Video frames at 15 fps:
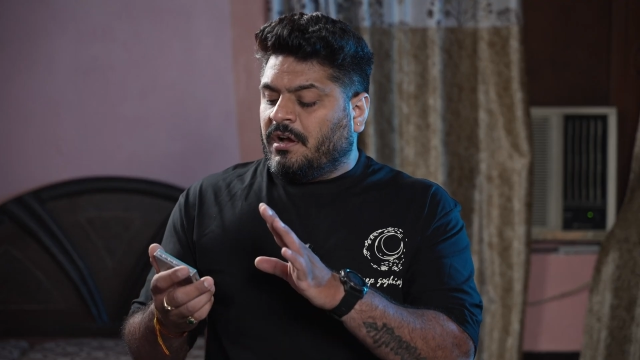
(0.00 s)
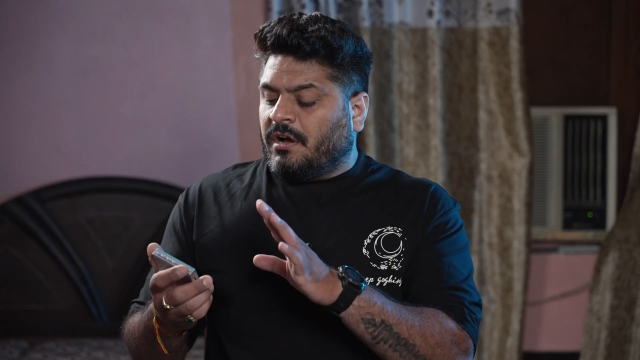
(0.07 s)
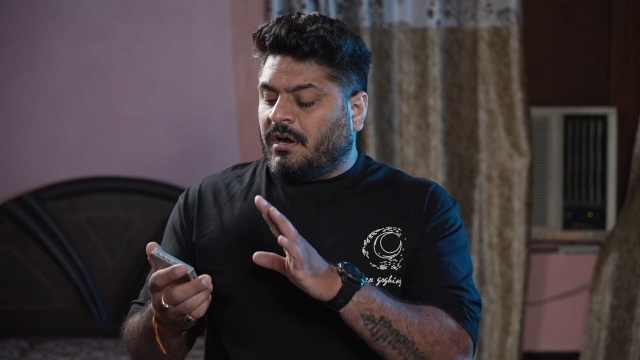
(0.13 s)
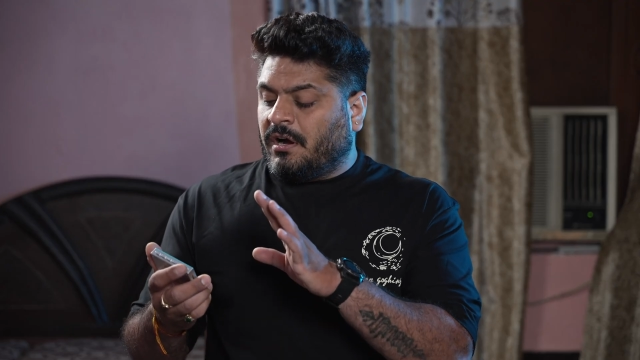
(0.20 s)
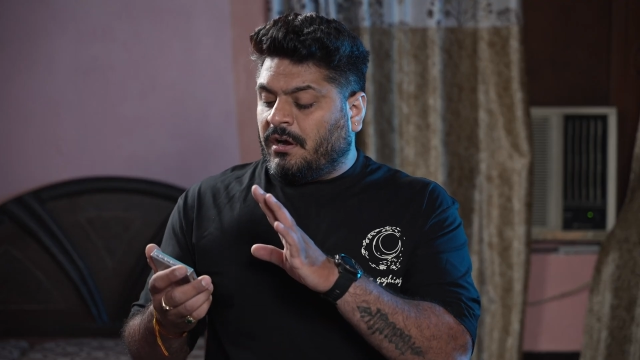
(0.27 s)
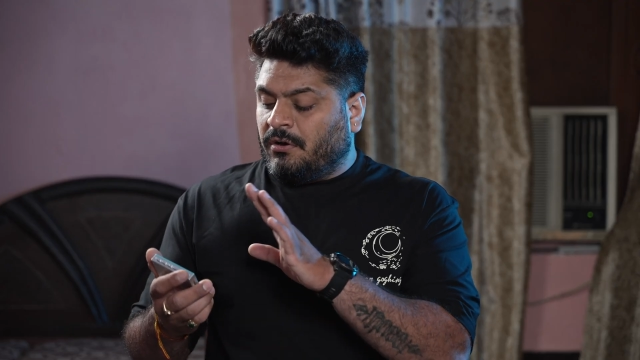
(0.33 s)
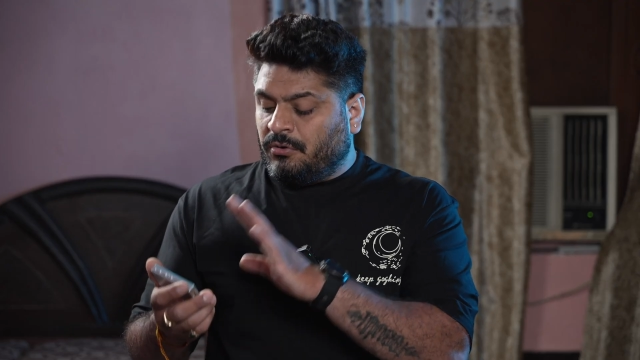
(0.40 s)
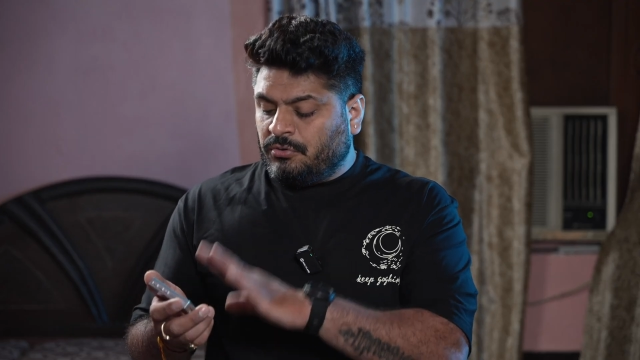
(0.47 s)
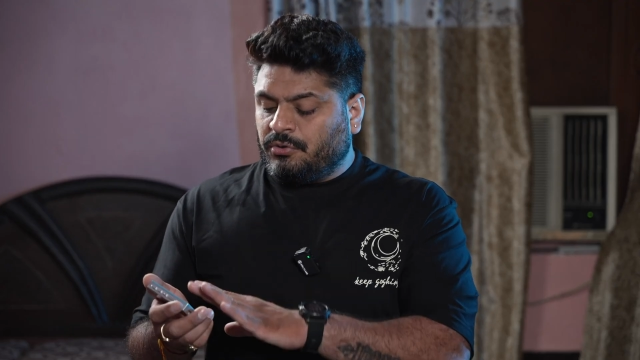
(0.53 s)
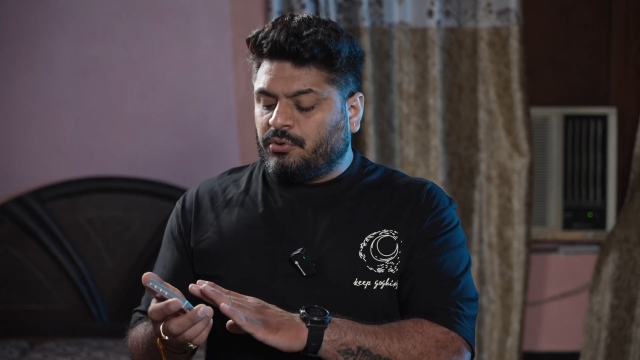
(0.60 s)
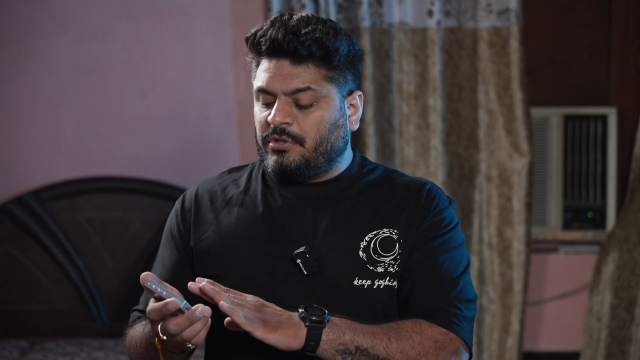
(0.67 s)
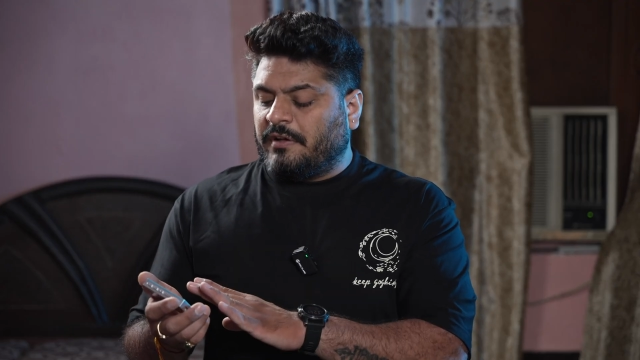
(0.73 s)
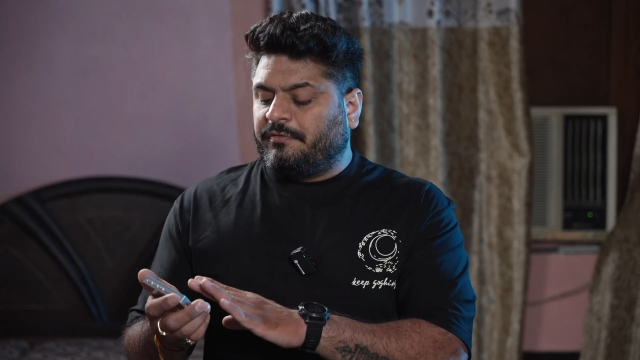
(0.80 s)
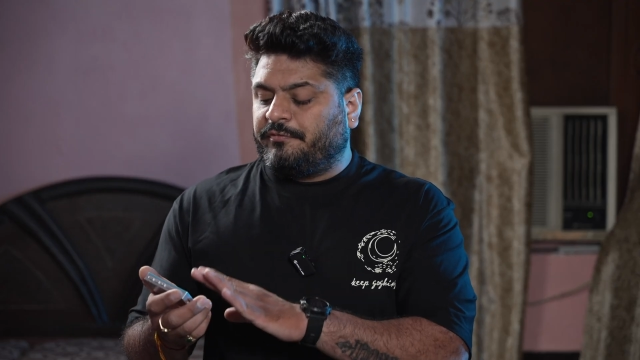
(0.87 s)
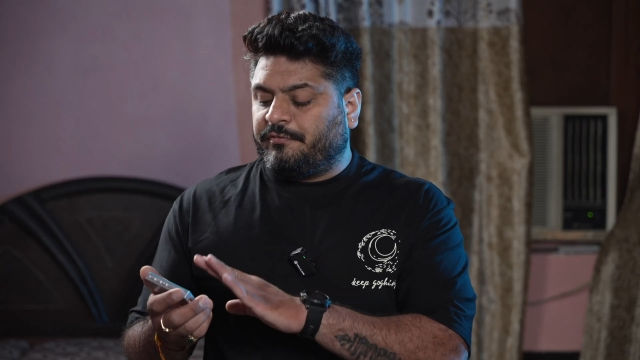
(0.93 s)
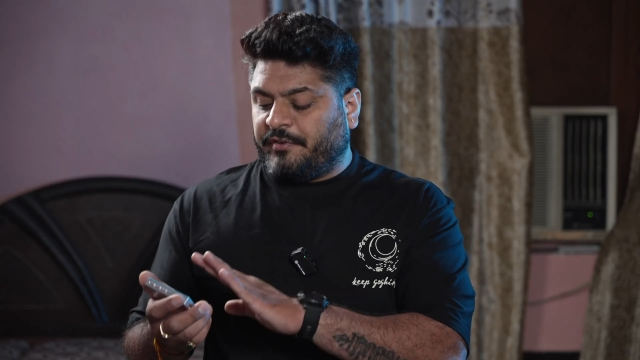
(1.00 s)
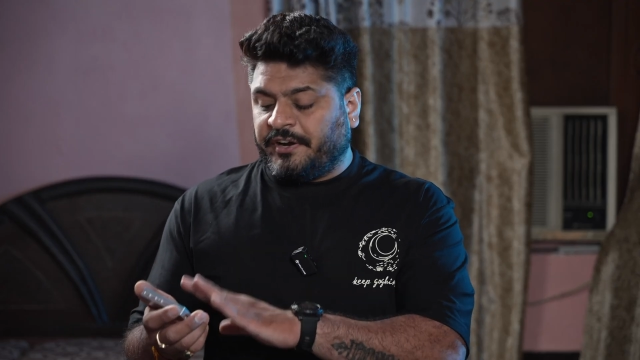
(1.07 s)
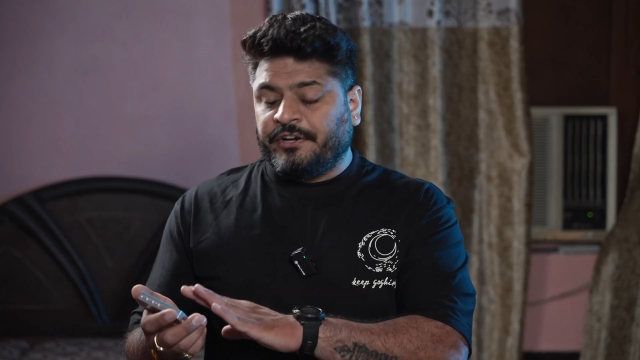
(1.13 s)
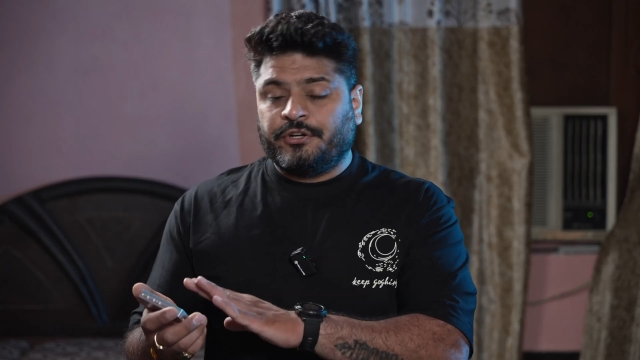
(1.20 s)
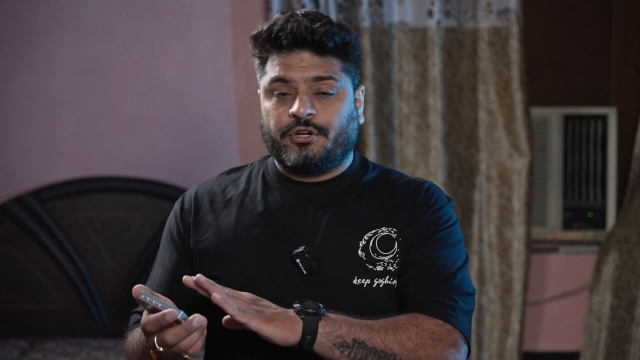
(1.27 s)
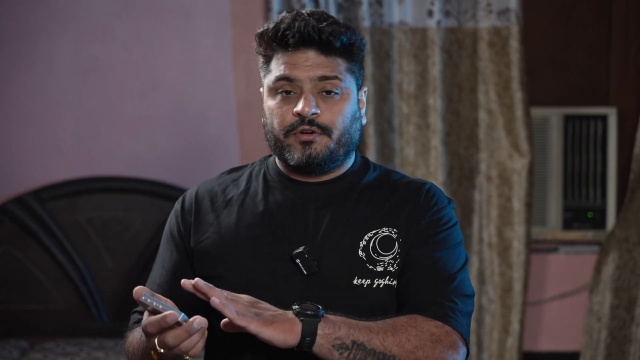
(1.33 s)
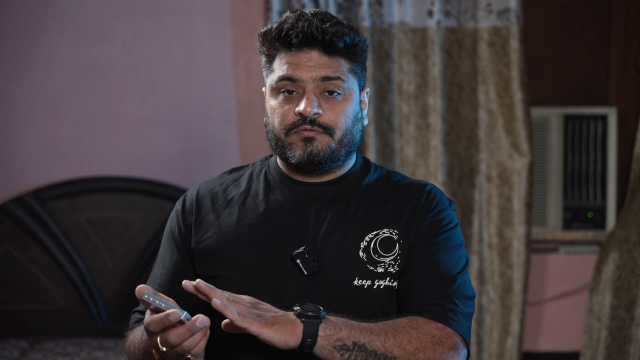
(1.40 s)
Onto the
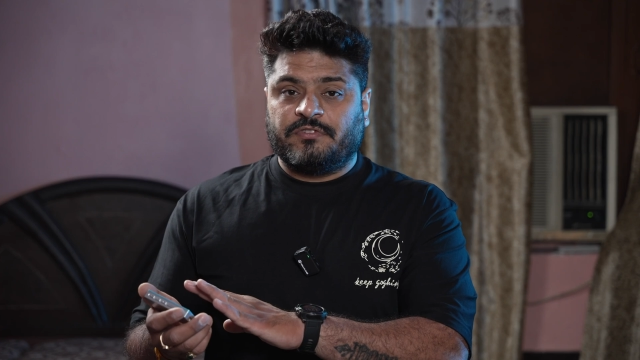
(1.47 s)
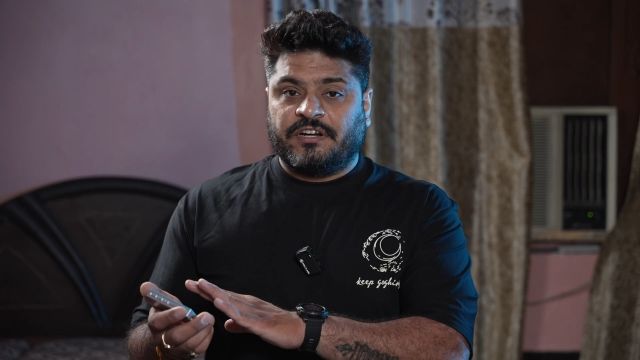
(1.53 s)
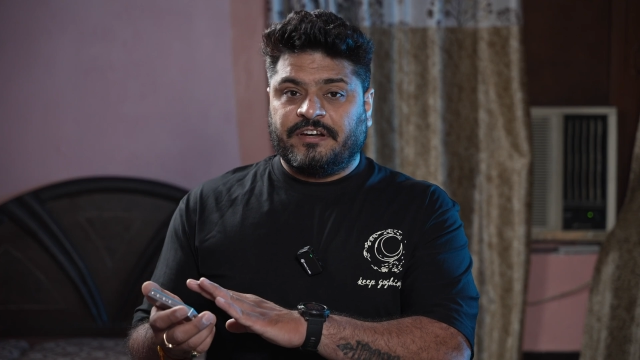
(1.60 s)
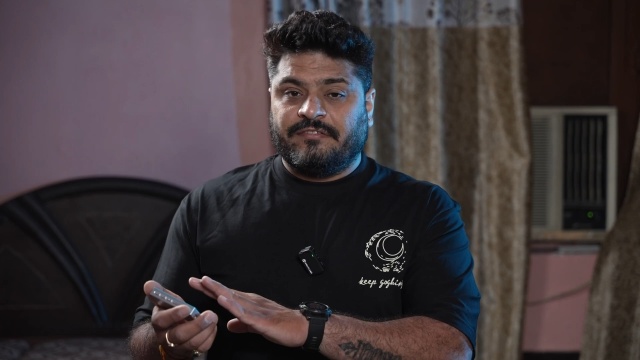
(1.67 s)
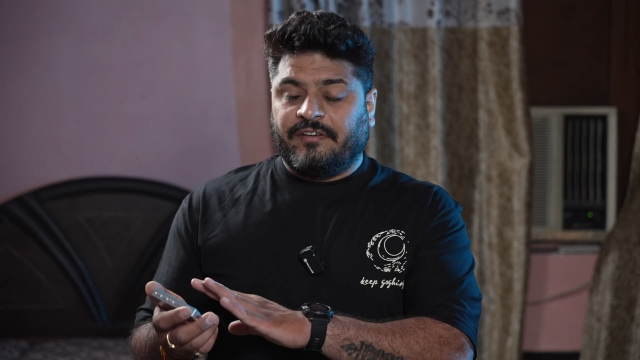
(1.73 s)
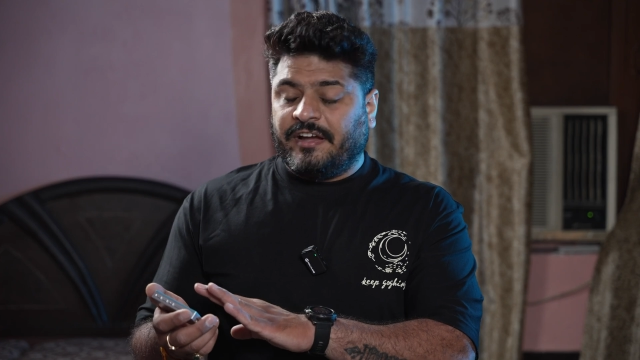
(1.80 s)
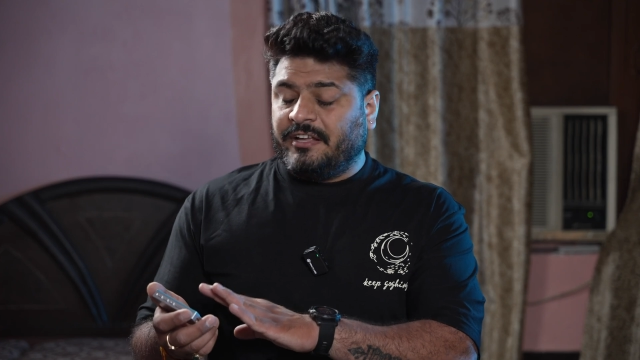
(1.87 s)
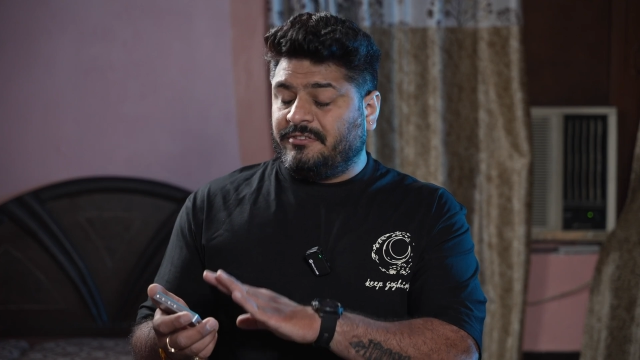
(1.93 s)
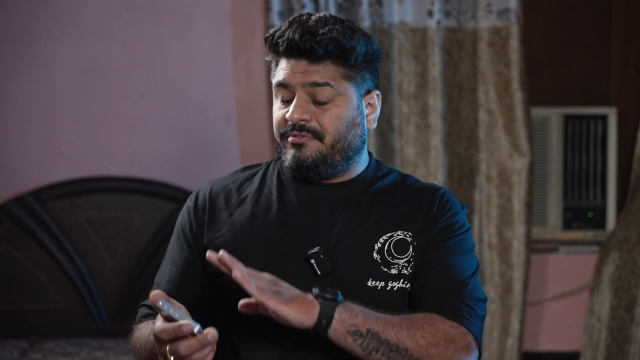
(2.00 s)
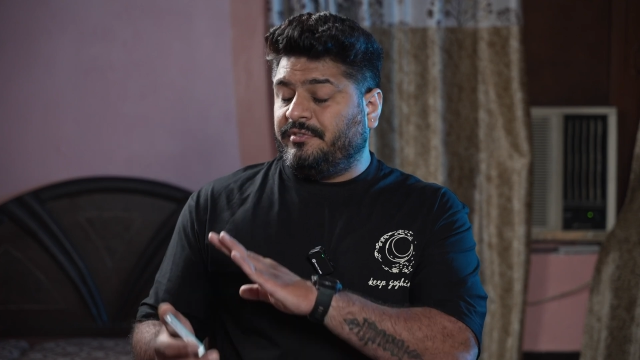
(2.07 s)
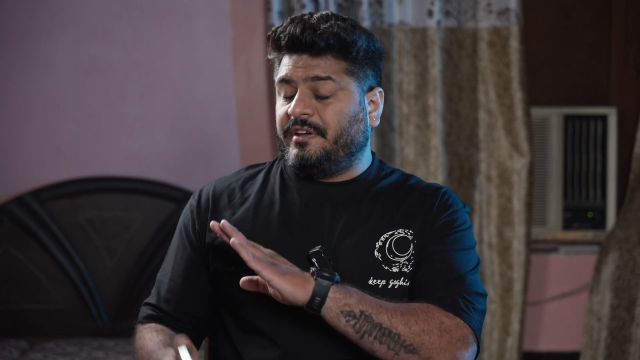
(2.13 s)
front of the device